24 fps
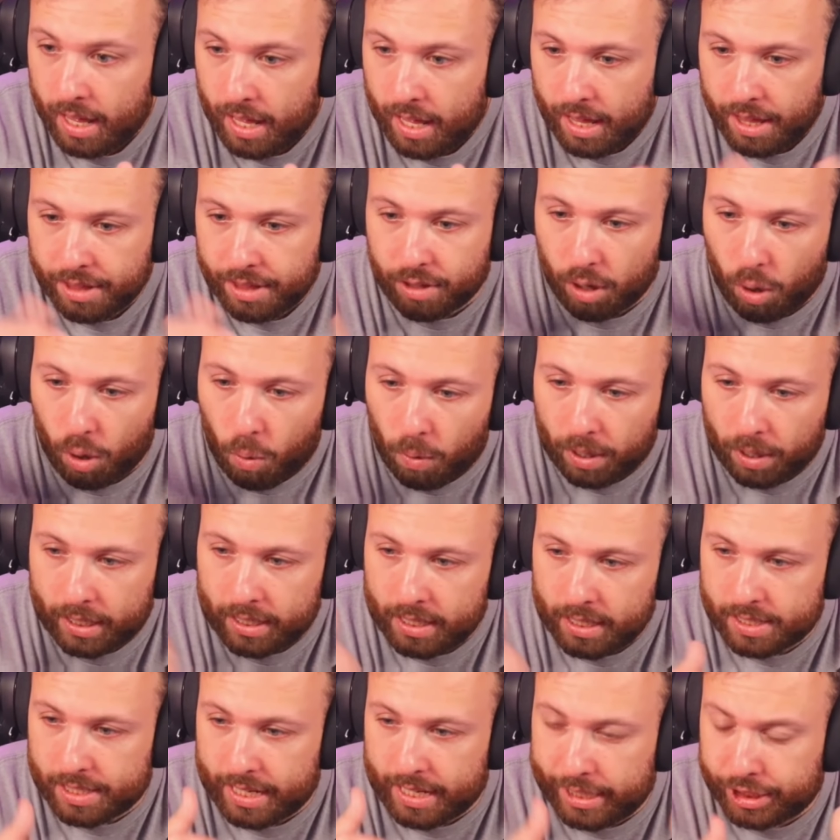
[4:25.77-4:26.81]
the
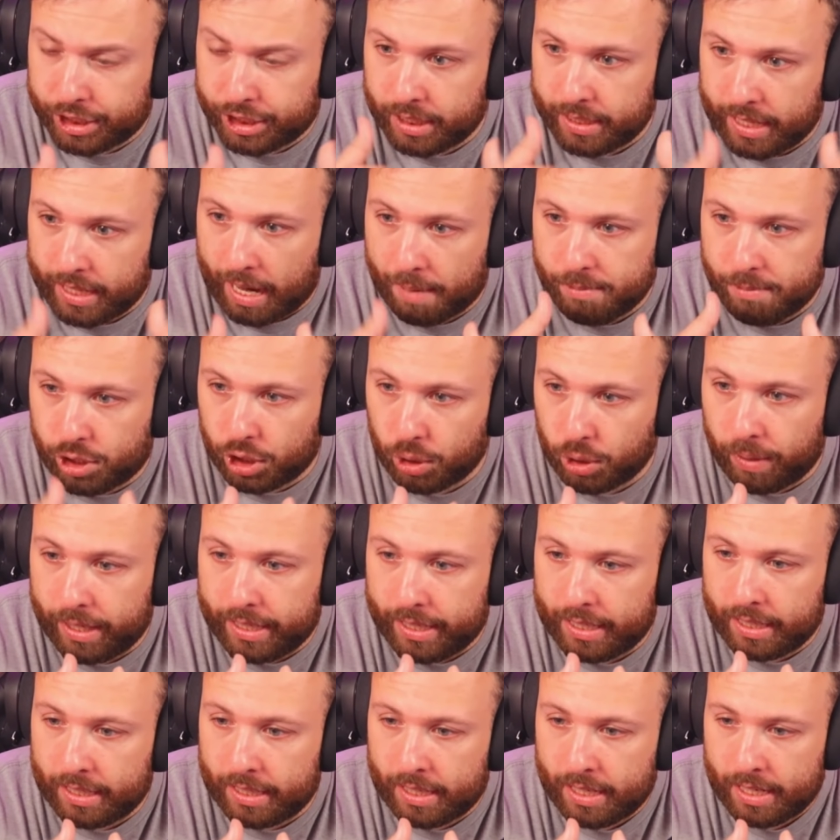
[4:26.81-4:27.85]
organization that I'm
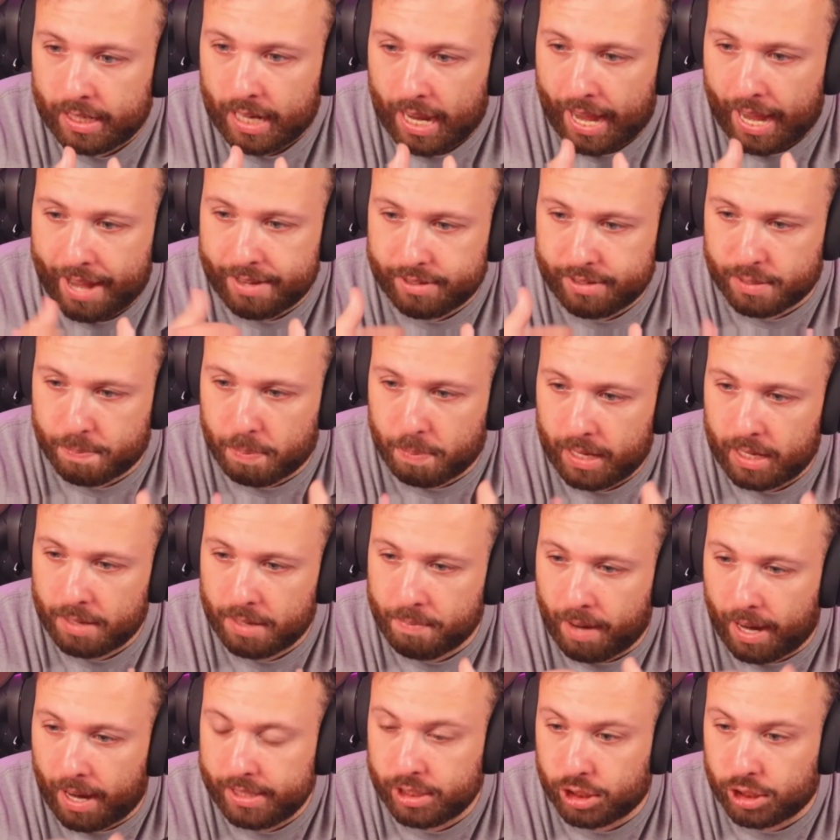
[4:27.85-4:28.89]
joining has been
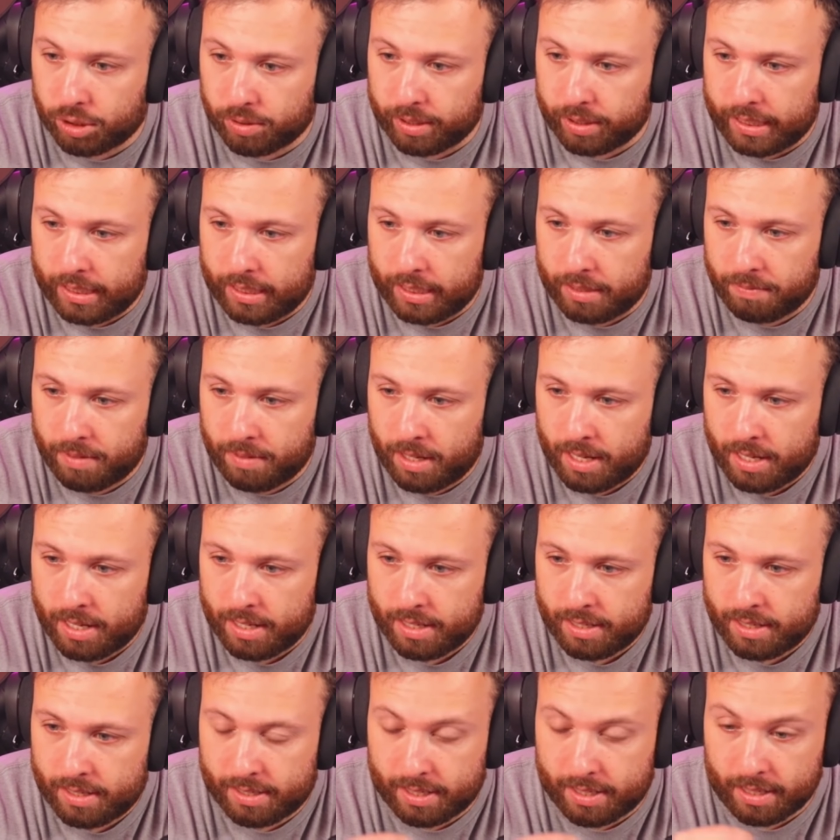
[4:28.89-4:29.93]
my dream
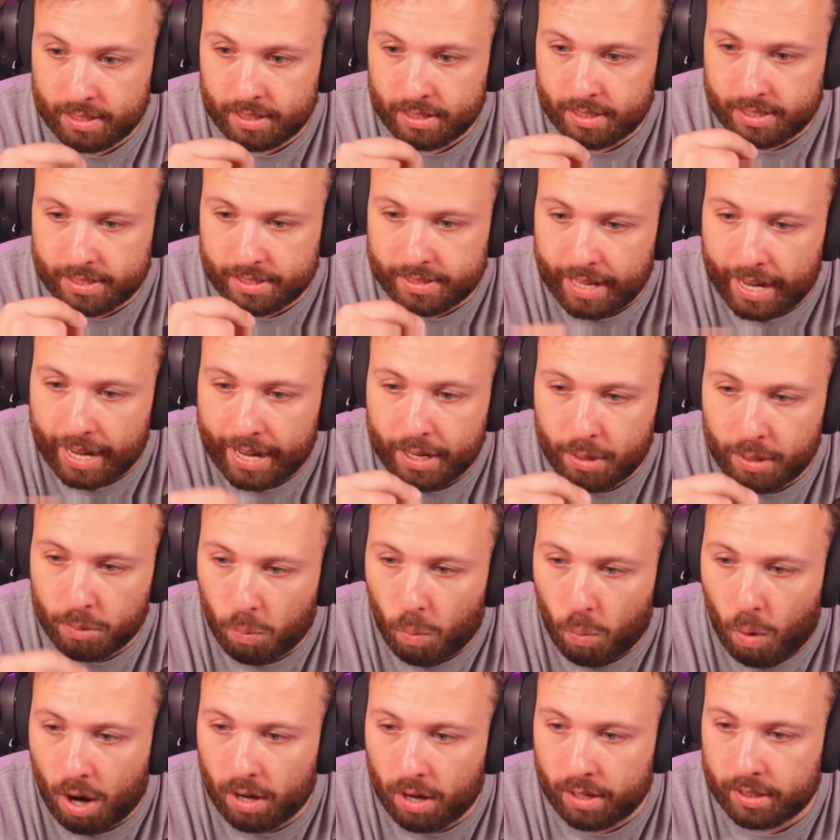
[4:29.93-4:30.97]
since day
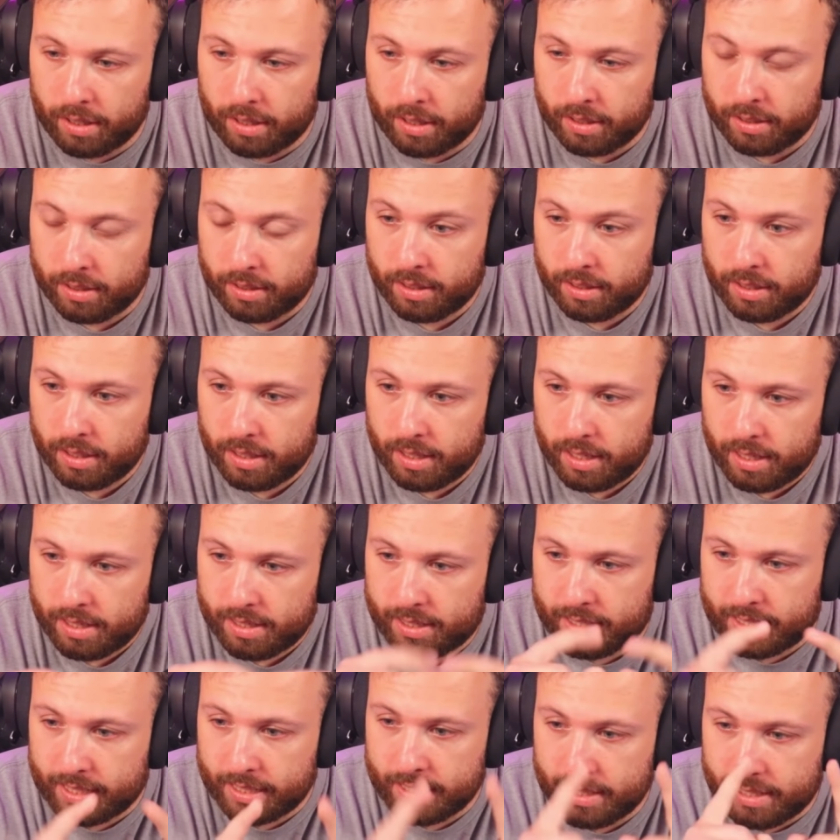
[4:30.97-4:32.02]
one.
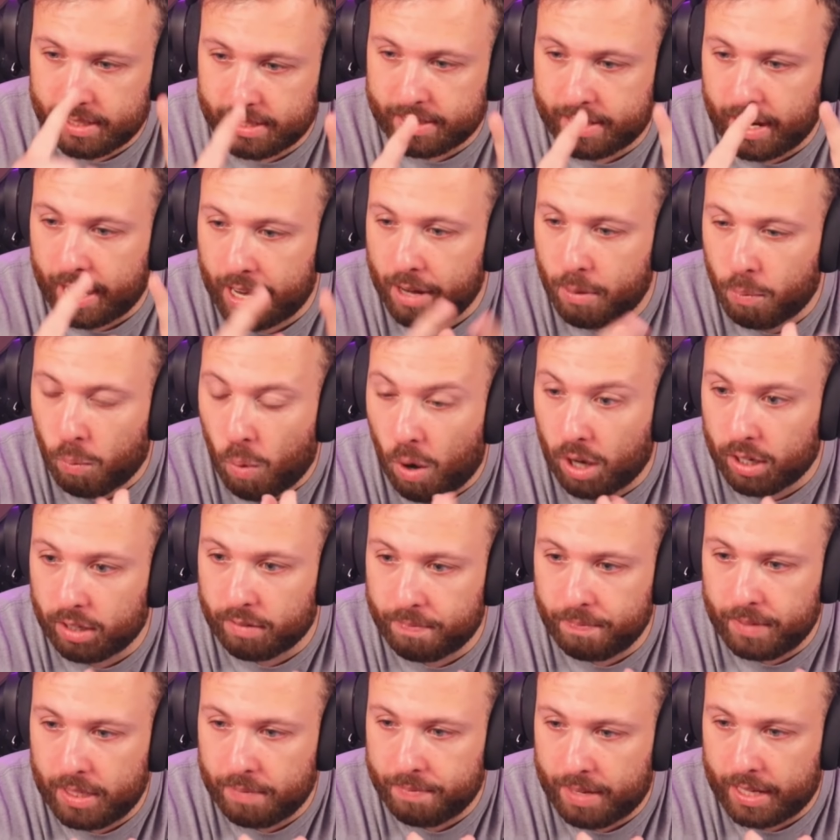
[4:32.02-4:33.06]
Since day one of
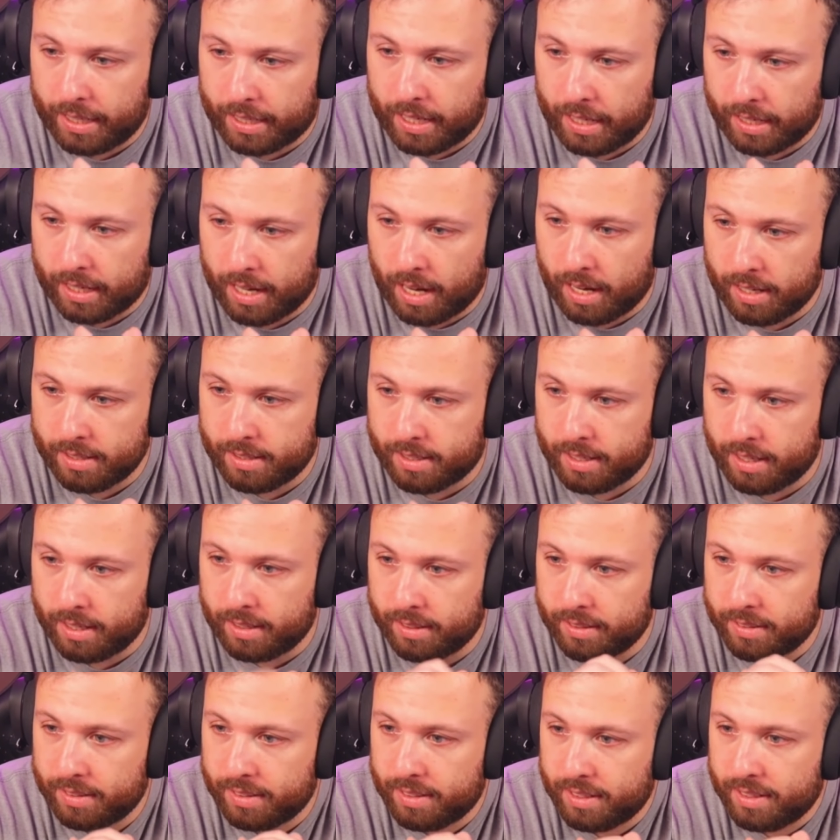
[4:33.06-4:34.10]
me making content.
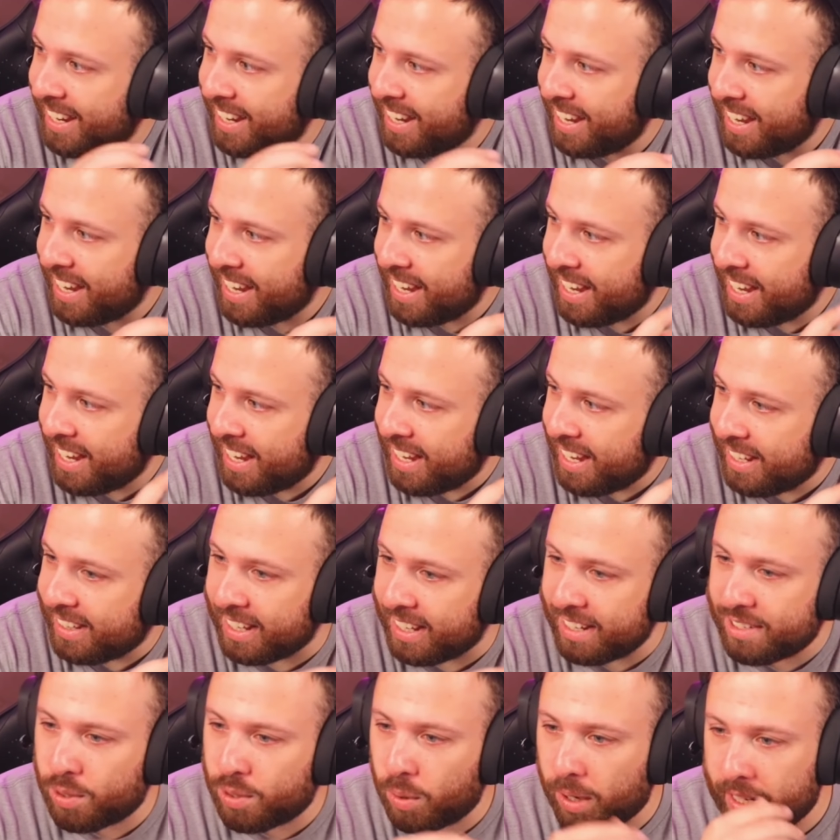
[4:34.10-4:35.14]

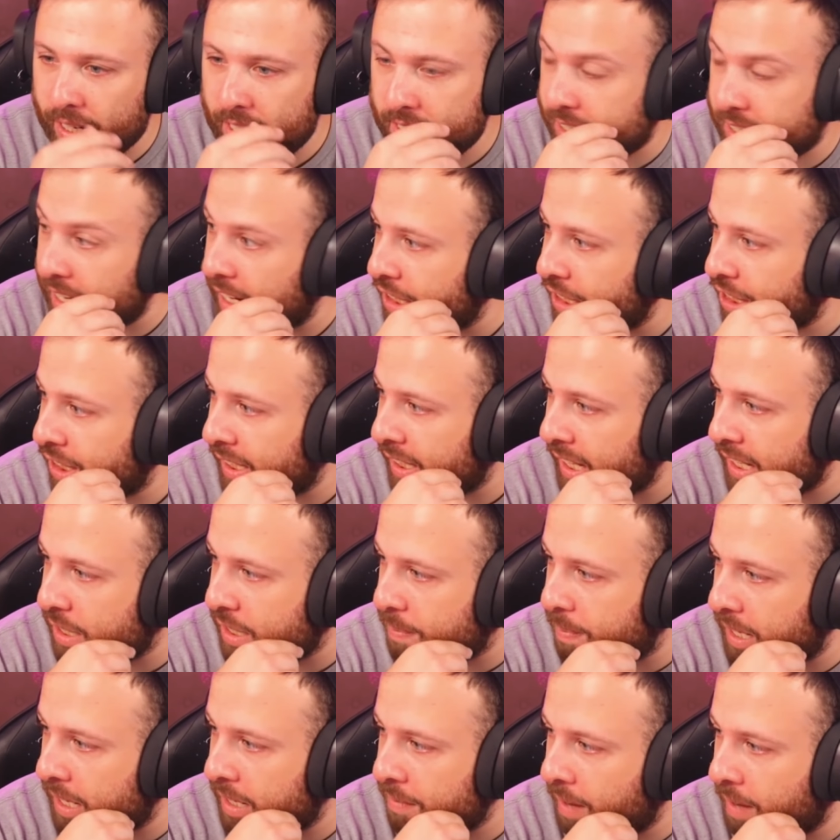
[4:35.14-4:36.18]
This organization has
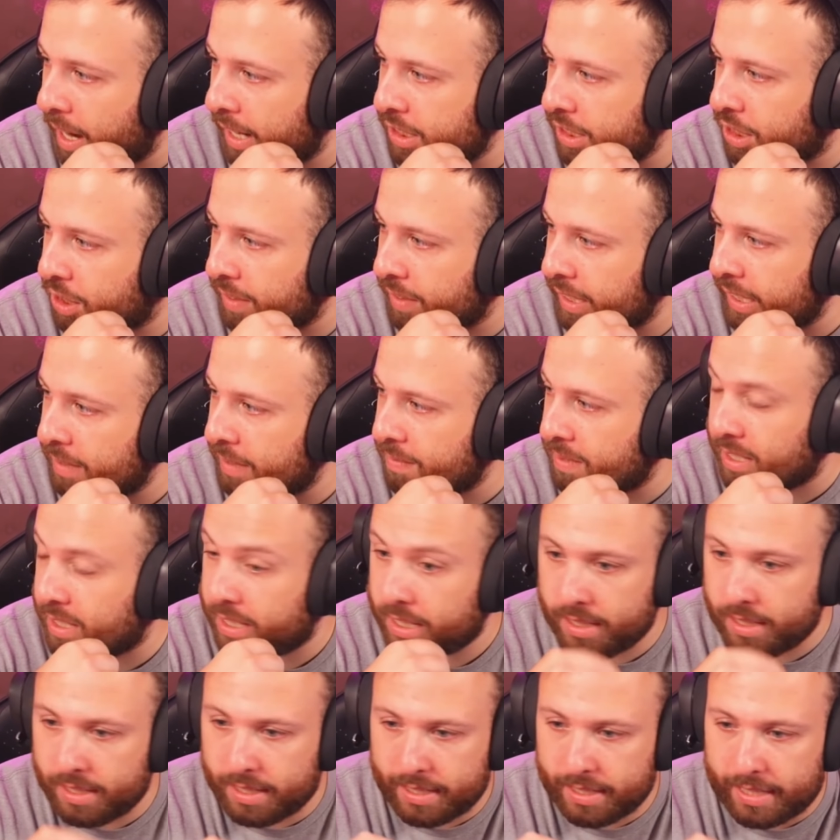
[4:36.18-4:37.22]
been my dream
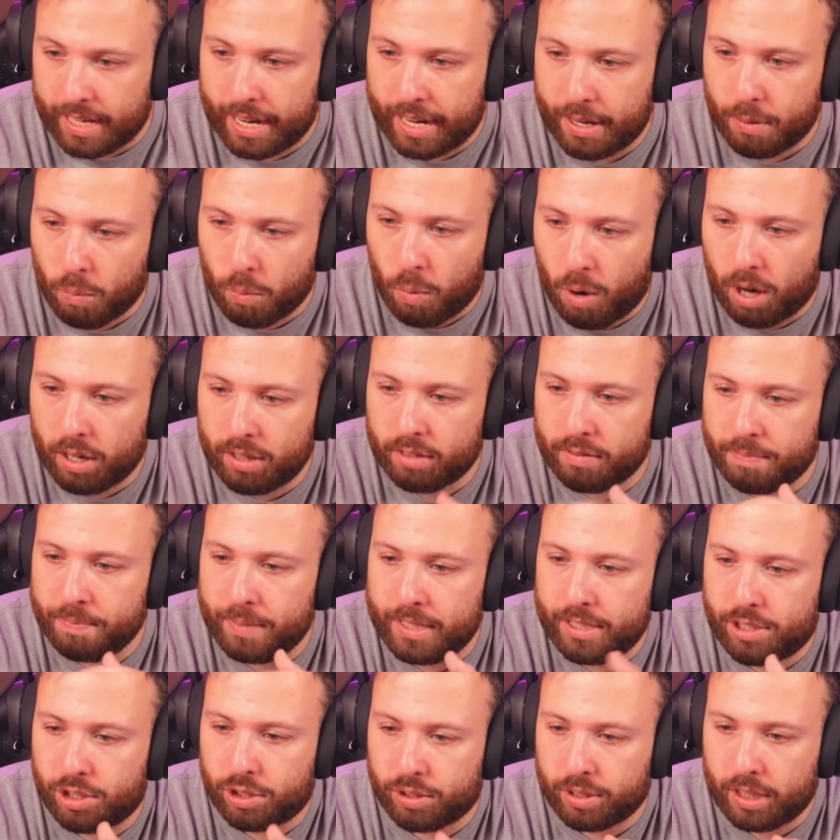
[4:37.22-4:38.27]
since day one of me
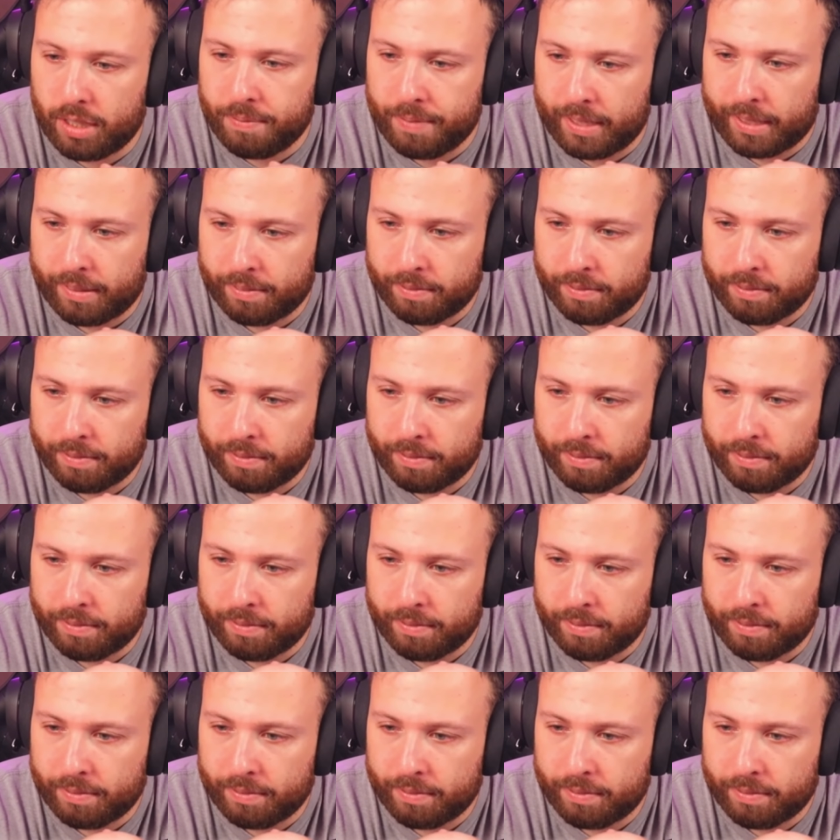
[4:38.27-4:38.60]
streaming.